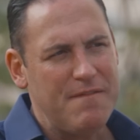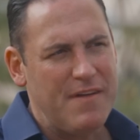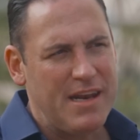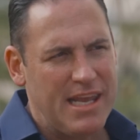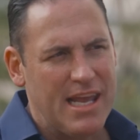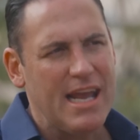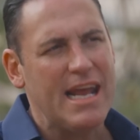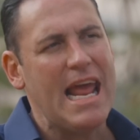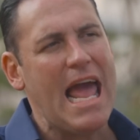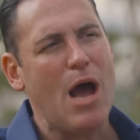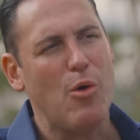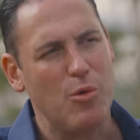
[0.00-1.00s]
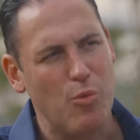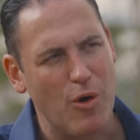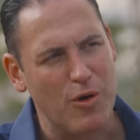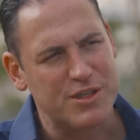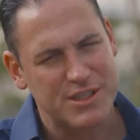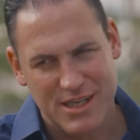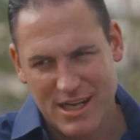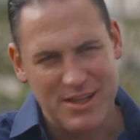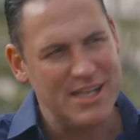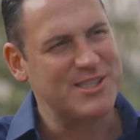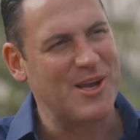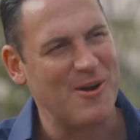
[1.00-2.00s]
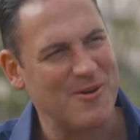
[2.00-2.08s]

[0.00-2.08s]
Vinia and how it works. Let's go.